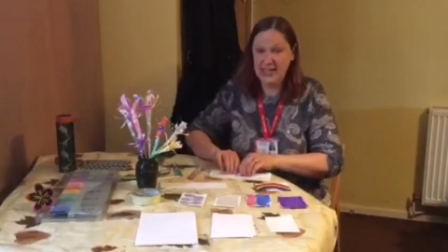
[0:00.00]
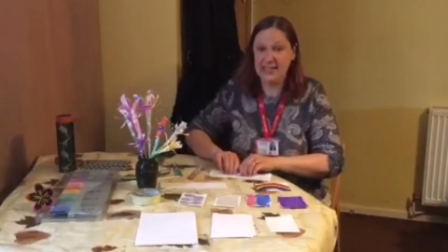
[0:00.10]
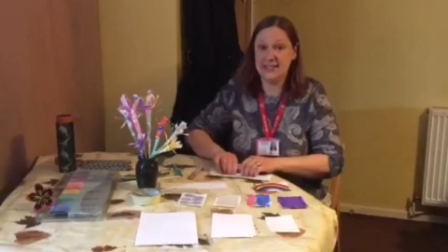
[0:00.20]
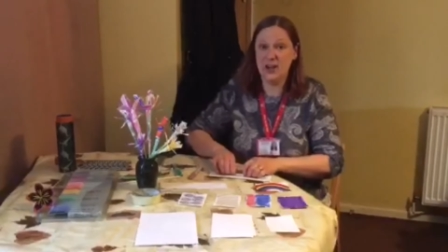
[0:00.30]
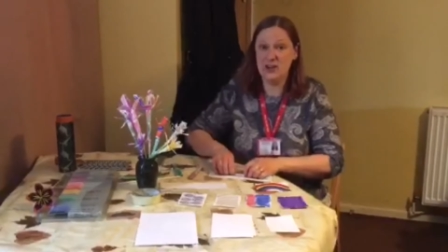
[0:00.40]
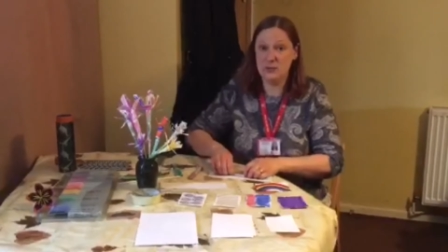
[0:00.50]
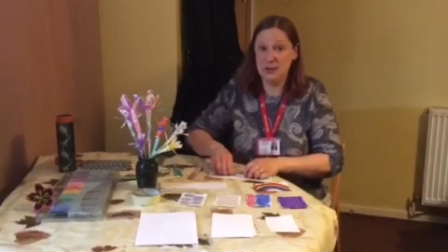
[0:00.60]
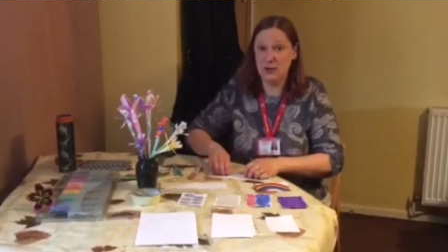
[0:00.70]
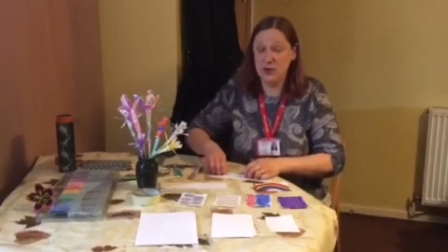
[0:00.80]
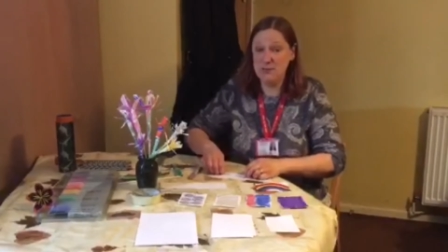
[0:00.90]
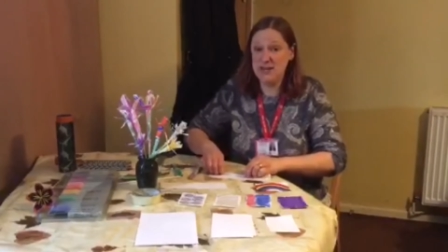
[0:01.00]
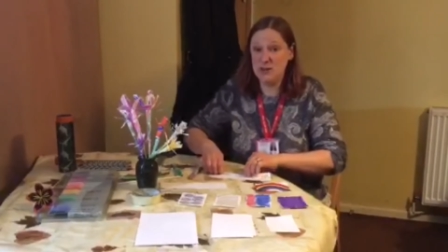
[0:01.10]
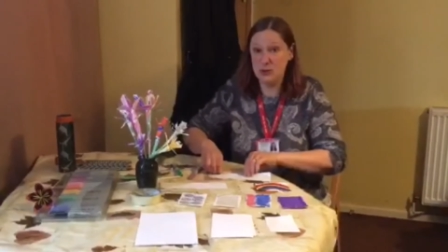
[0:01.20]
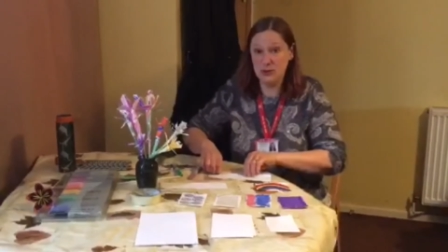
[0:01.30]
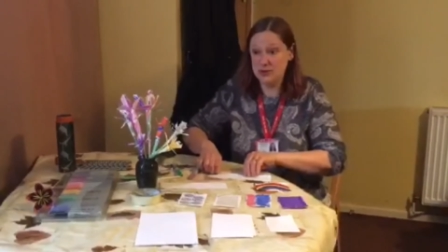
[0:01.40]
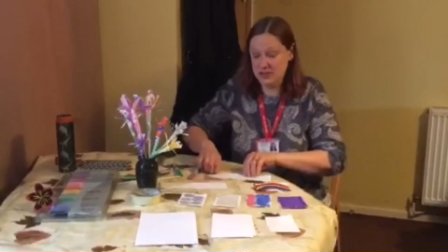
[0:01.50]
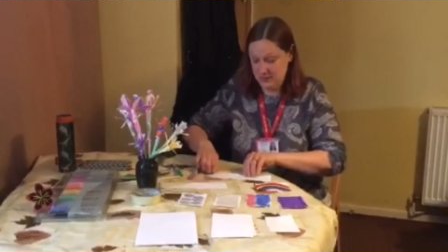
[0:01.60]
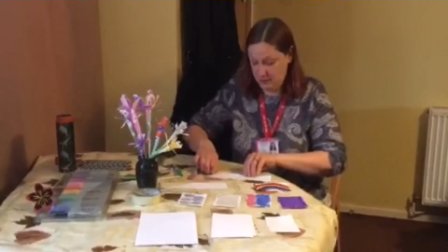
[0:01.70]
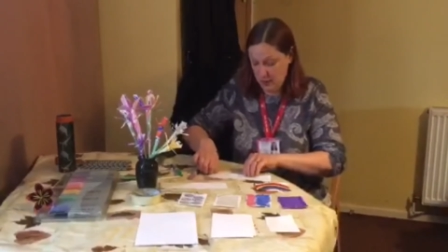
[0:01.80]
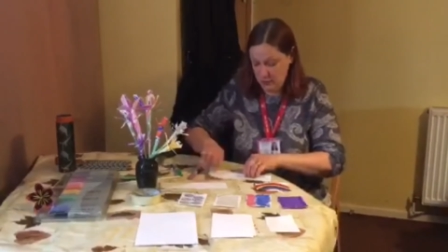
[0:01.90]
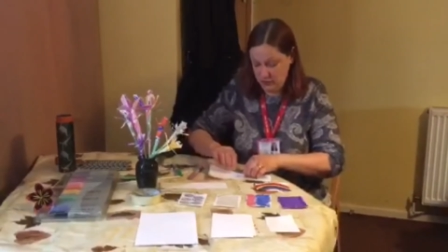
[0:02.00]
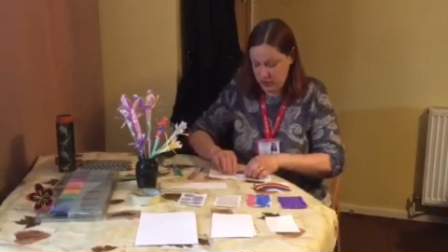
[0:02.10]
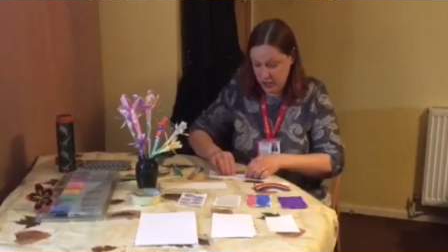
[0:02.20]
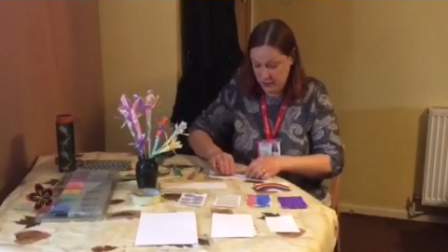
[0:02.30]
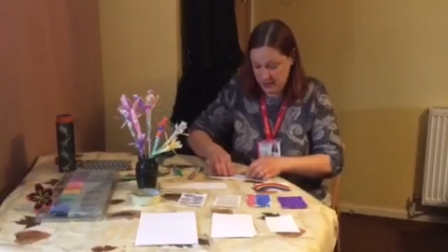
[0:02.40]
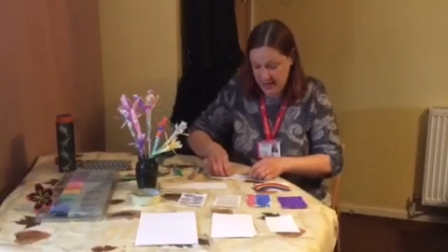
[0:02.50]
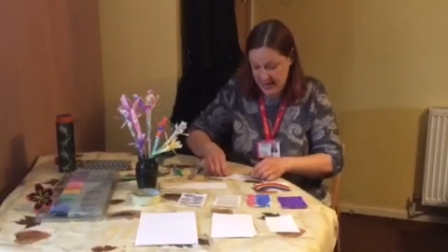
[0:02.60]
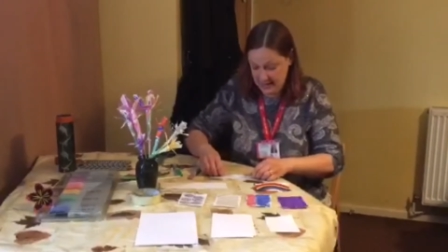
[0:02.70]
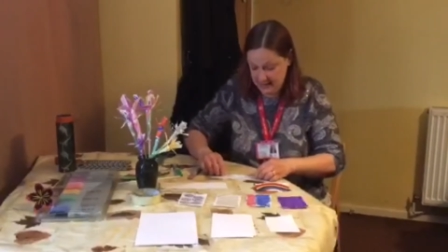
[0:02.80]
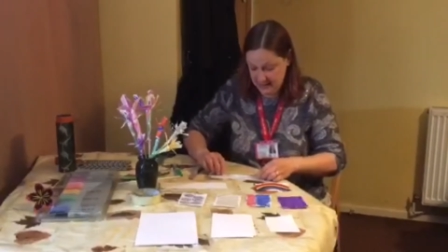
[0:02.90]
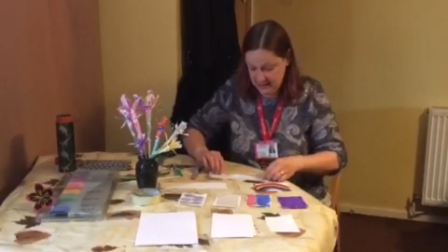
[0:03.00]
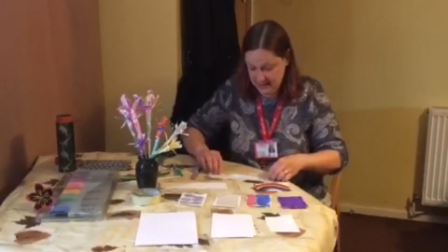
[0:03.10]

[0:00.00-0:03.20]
is going to be on the middle, so it won't show at the end.